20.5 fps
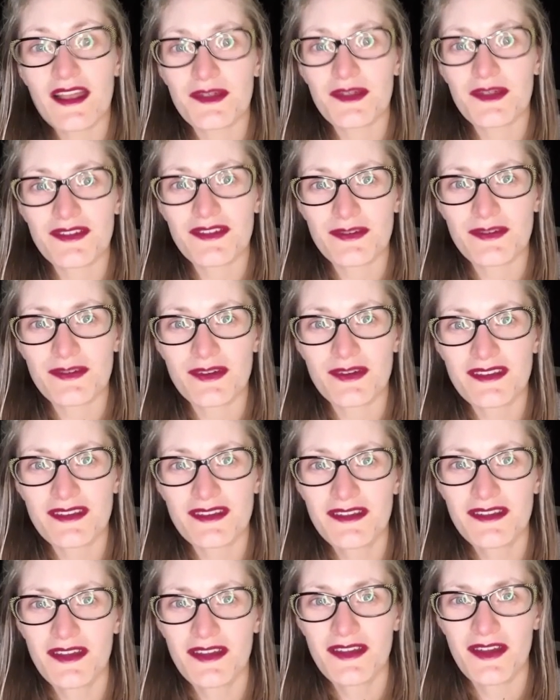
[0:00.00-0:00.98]
everyone,
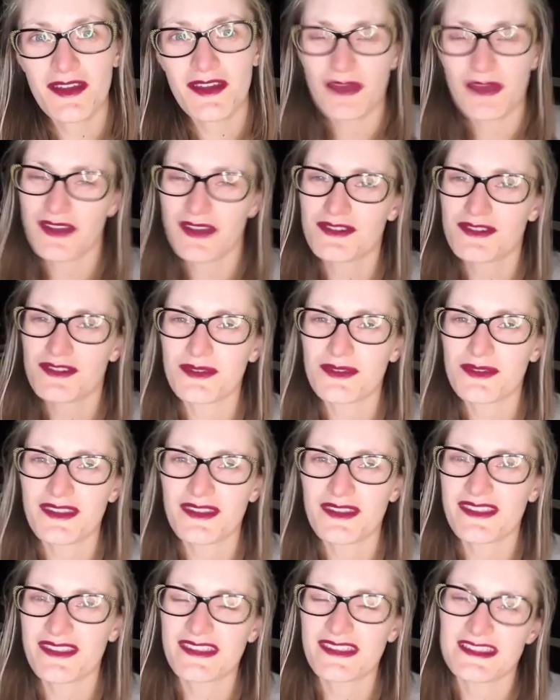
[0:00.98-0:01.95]
and welcome to another
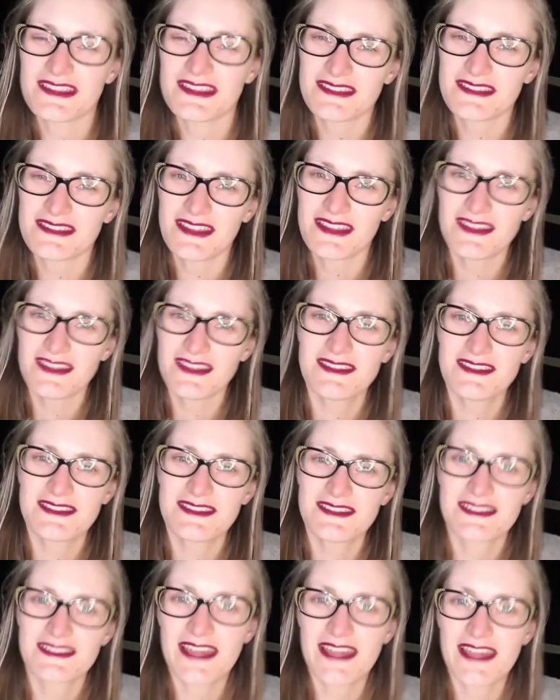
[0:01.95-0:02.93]
Thursday Things.
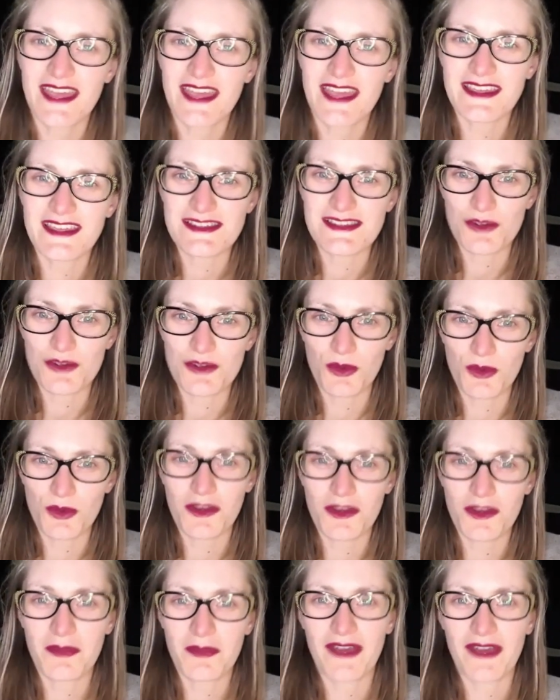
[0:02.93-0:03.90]
Today is all
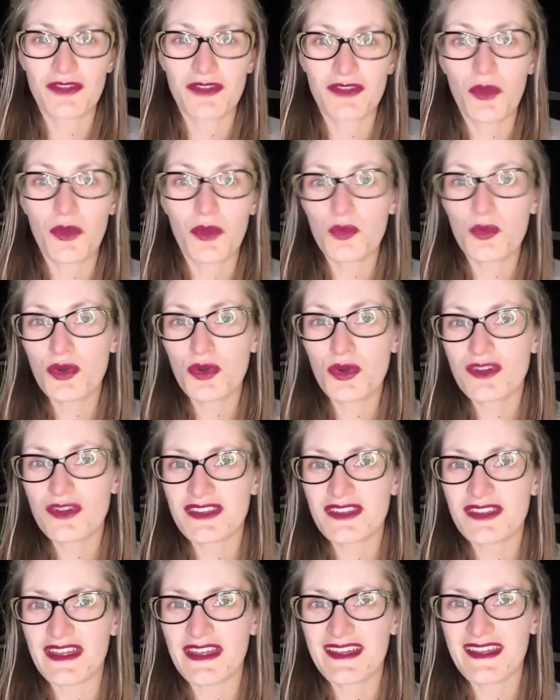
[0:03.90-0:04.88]
about
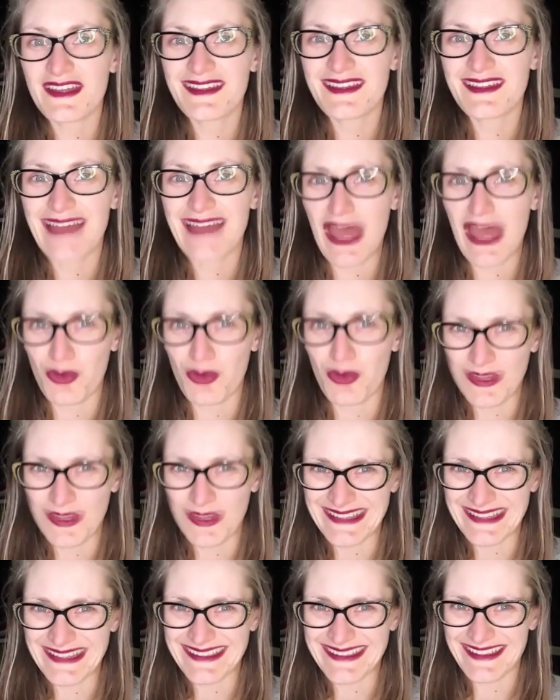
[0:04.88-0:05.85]
water and
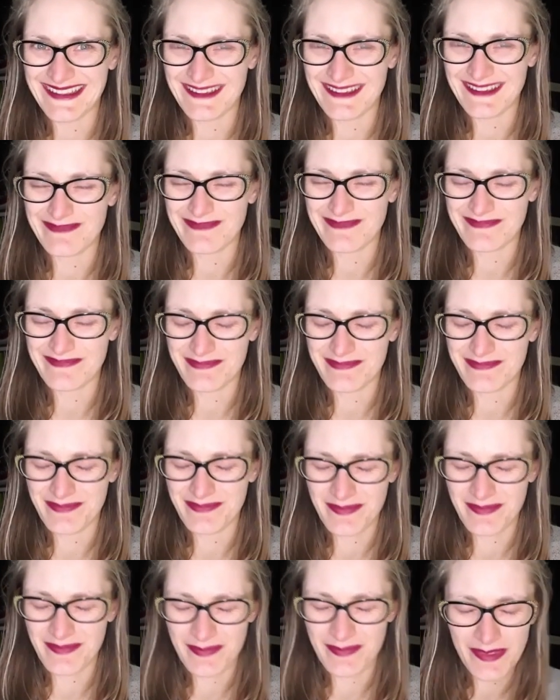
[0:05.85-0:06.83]
winter.
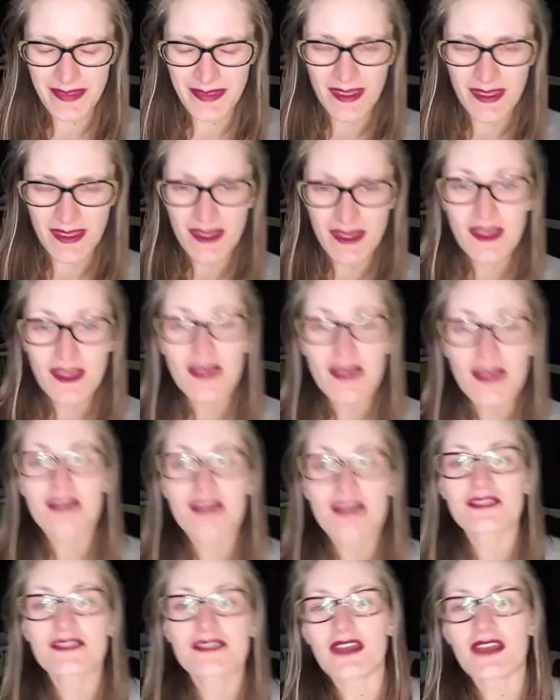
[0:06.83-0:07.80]

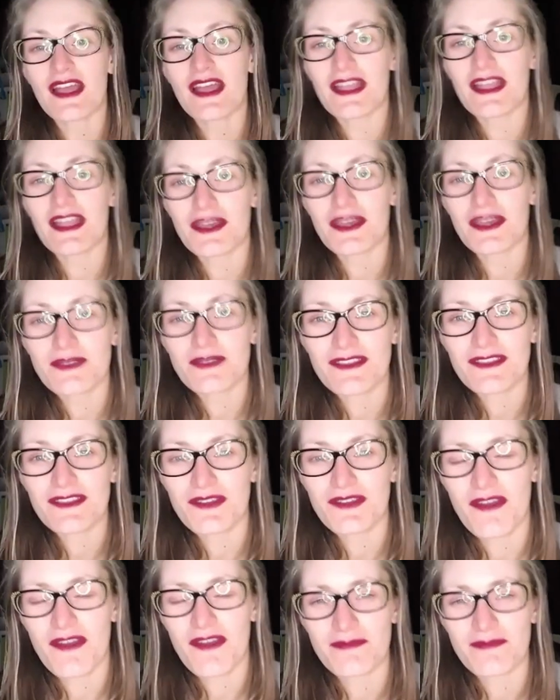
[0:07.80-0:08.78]
So hello, if you
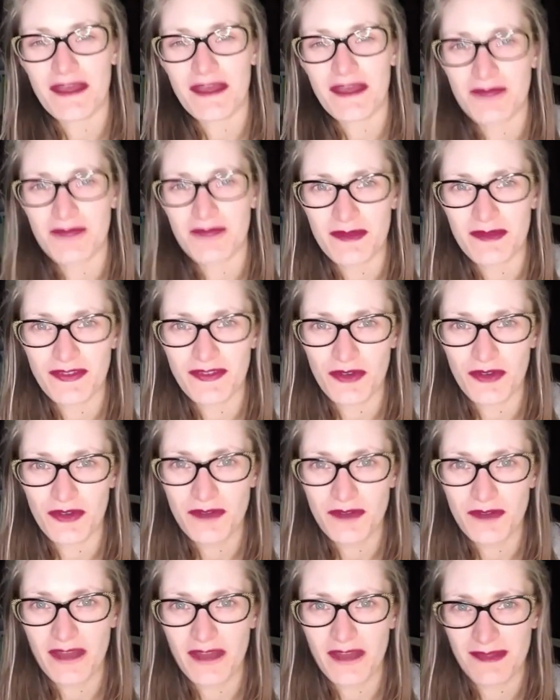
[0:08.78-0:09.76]
haven't met me before, my
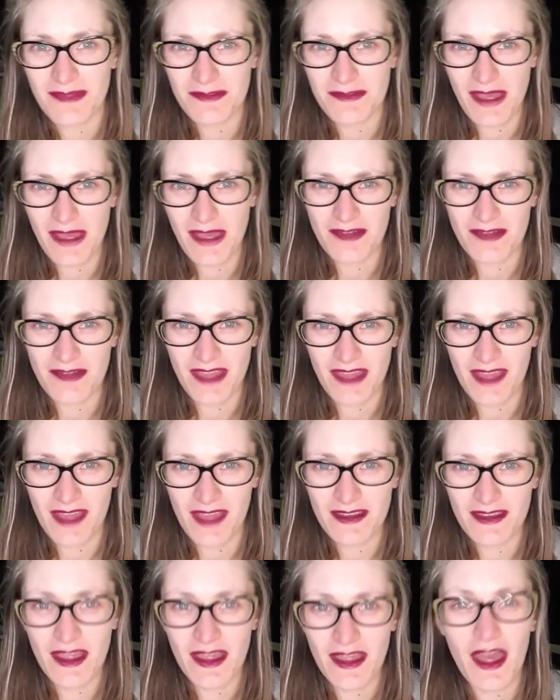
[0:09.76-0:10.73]
name's Marianne
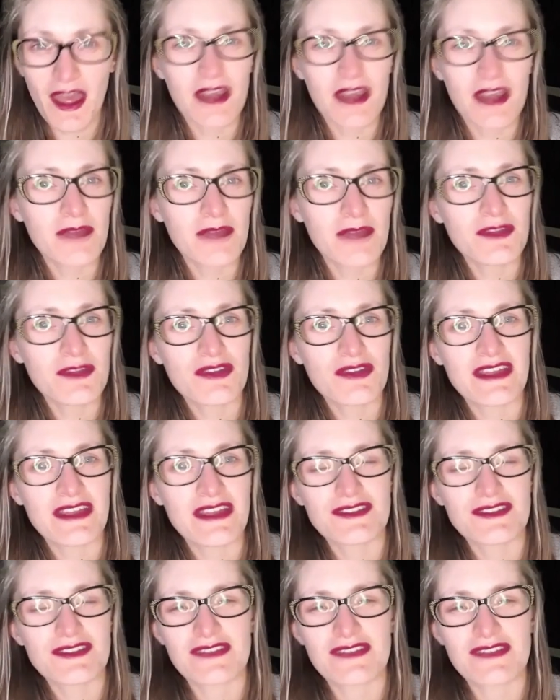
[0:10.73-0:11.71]
and I'm the creator of
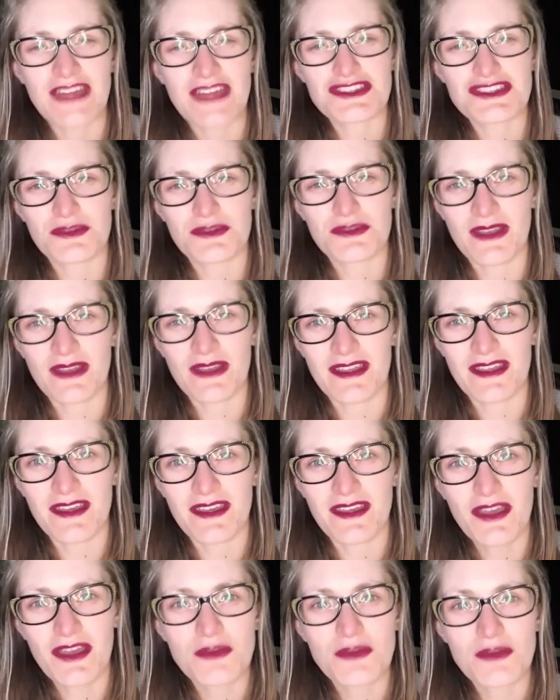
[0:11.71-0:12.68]
Naturilla,
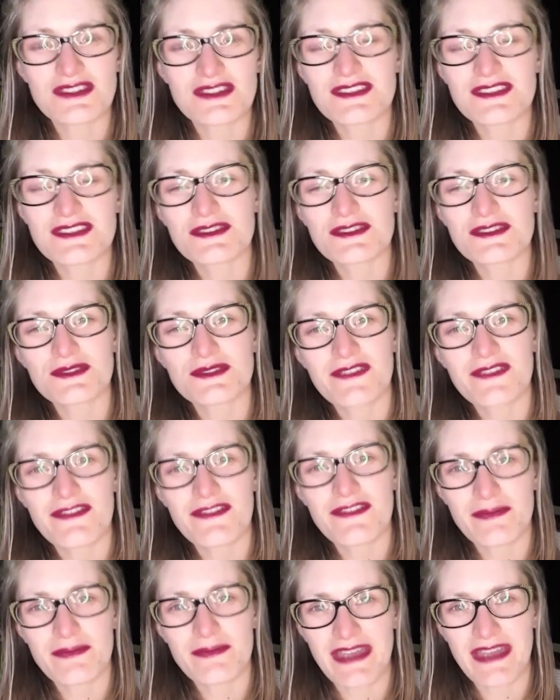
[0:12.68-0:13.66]
which is a source of
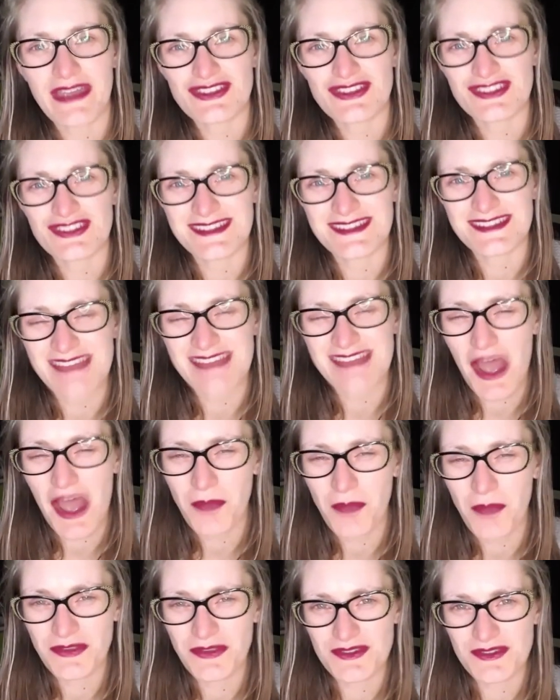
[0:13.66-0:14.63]
information to help
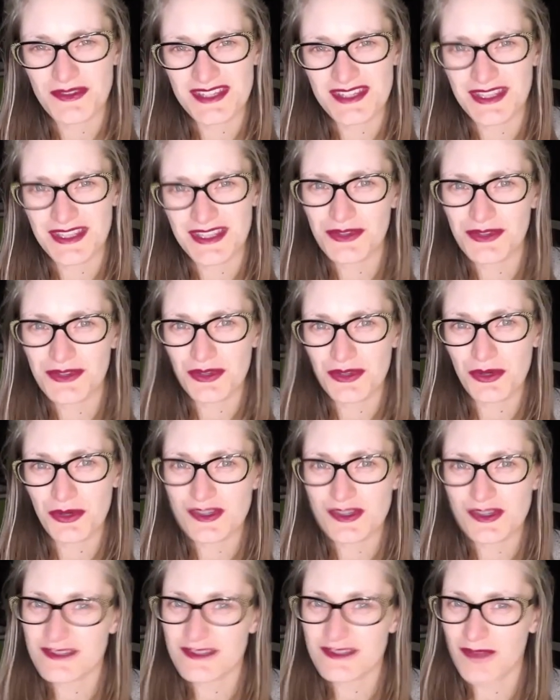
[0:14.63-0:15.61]
you to heal your
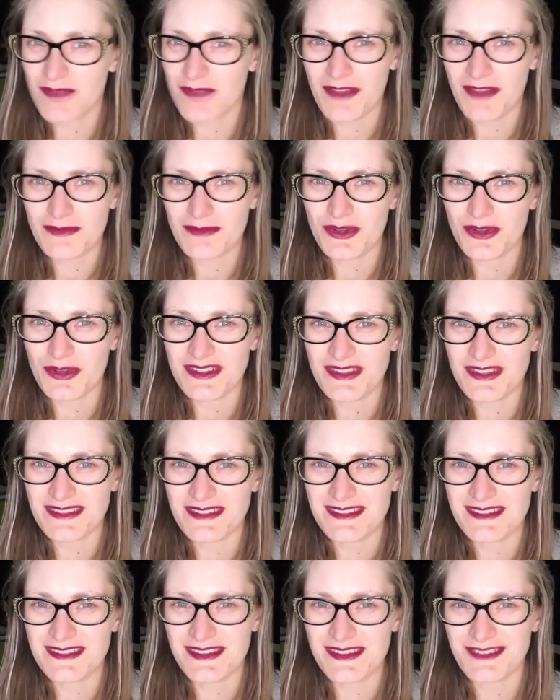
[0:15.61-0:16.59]
horse, mind, body and
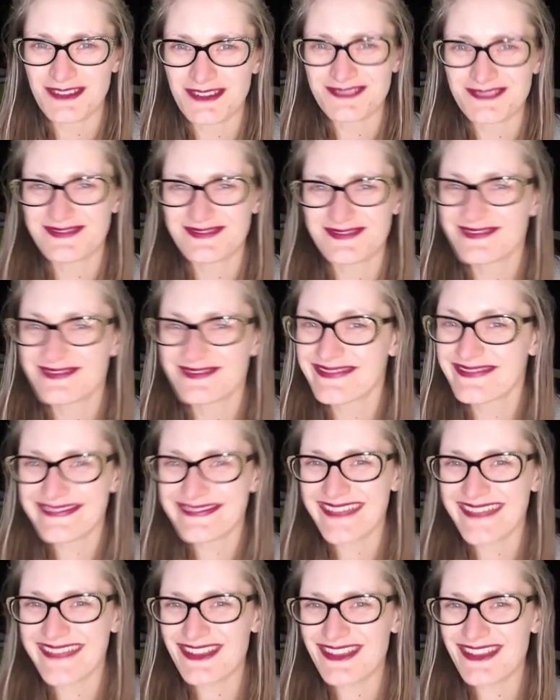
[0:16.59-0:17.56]
soul
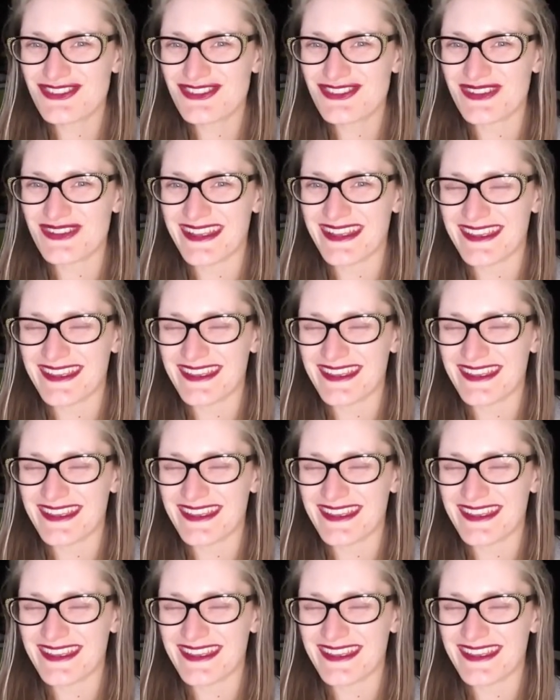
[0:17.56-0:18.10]
naturally.